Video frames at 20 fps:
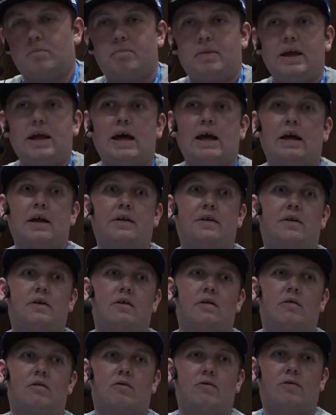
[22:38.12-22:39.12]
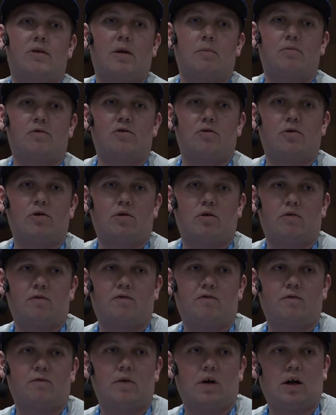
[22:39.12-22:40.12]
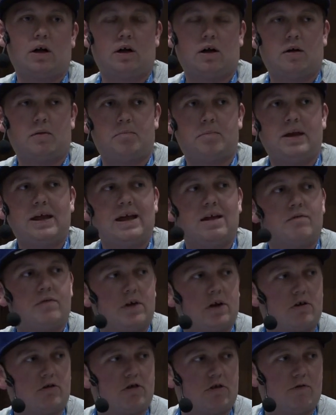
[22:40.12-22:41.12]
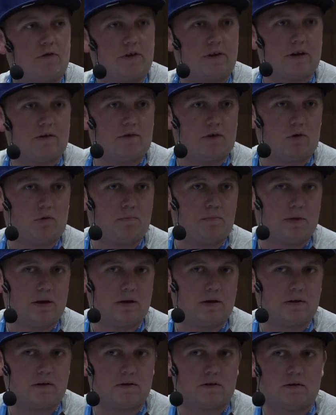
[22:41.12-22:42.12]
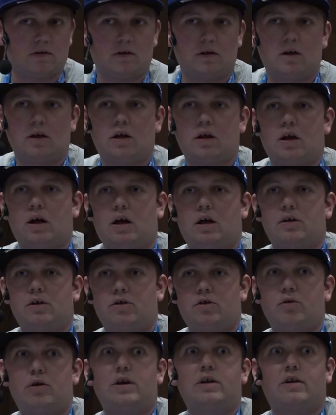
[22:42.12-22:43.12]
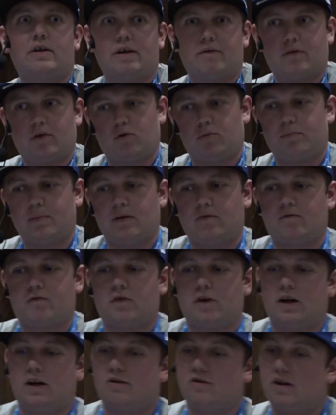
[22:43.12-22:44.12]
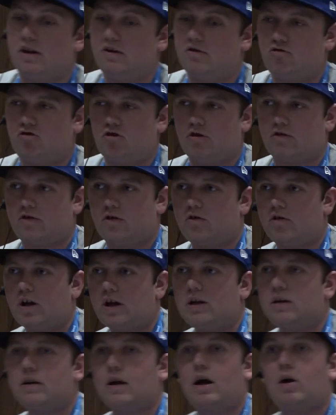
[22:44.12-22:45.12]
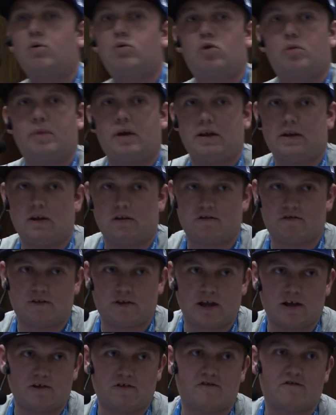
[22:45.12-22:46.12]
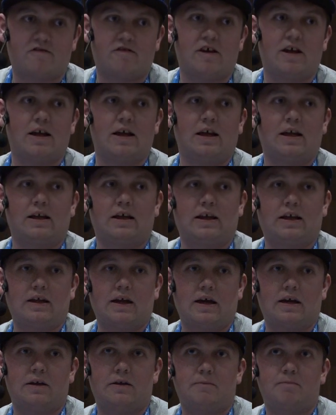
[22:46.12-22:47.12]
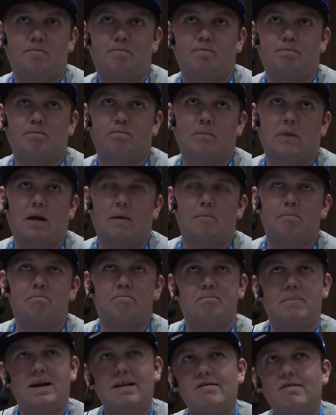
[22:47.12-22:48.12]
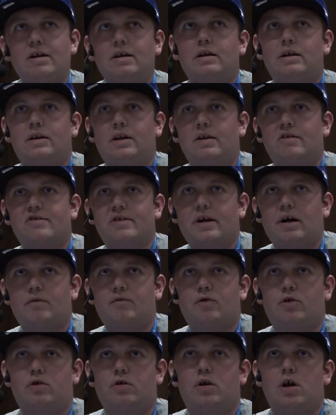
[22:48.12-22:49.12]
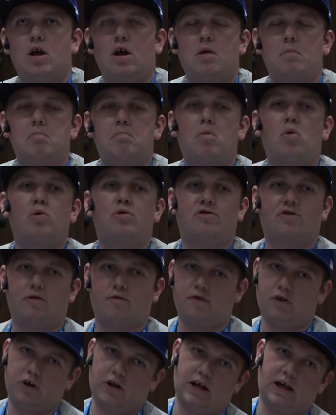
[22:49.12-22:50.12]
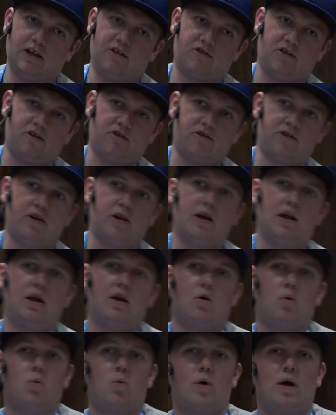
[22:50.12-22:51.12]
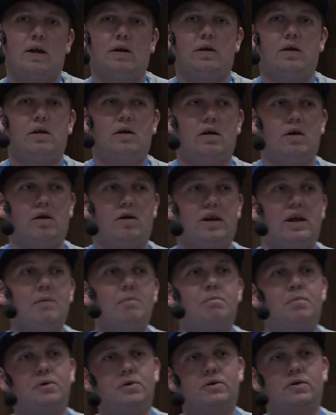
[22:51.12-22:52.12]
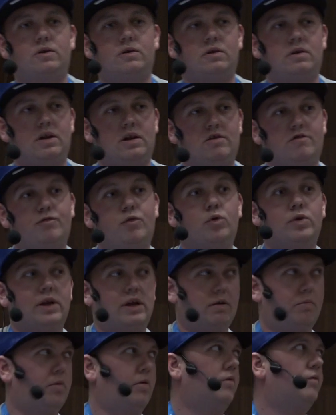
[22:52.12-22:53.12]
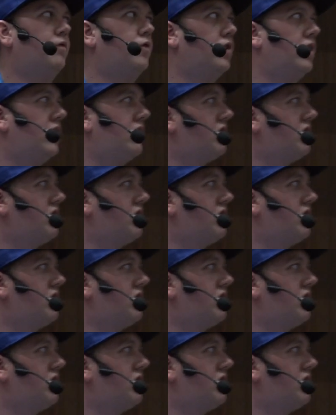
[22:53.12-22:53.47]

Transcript: Be it some sort of behavior-driven development during the development phase is just great. Automated tests can basically discover most of the cases when an input is vulnerable for